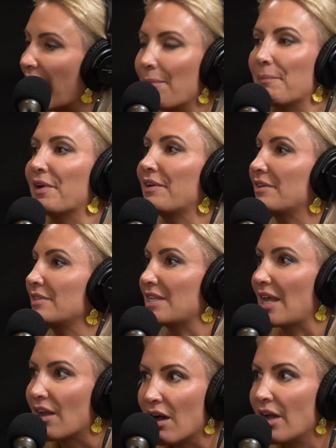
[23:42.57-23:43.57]
bell
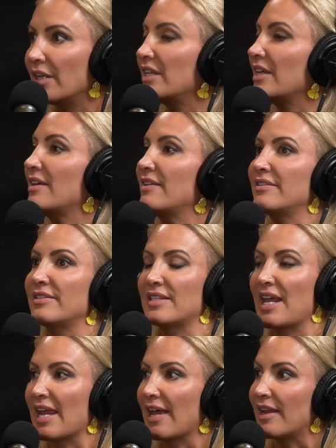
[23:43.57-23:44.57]
peppers and
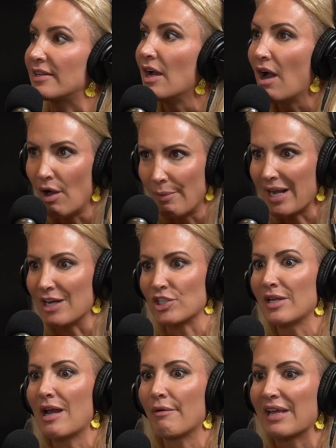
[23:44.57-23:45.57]
onions and,
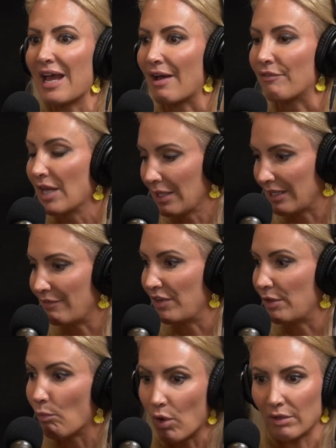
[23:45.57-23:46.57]
oh my gosh, and now we have
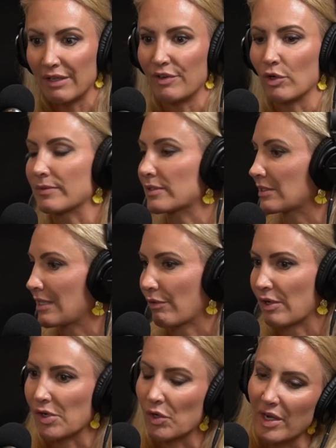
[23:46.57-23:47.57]
more leafy
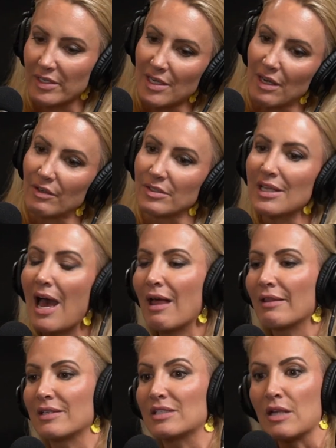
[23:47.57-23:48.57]
greens because now we're going to create
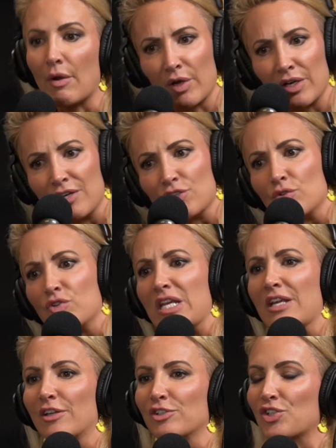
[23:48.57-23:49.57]
taco salads and now we're
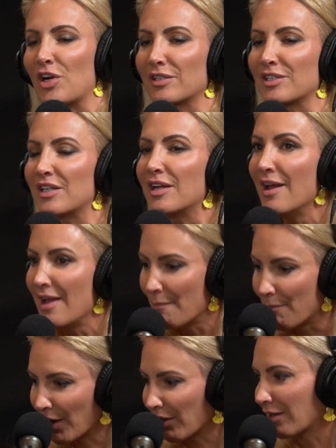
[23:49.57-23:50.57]
going to do
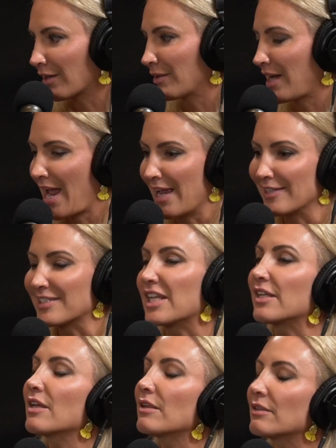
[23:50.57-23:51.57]
deconstructed burger
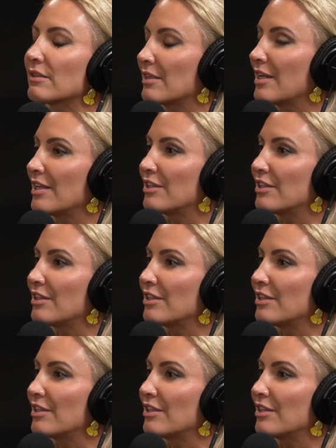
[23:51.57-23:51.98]
nights. And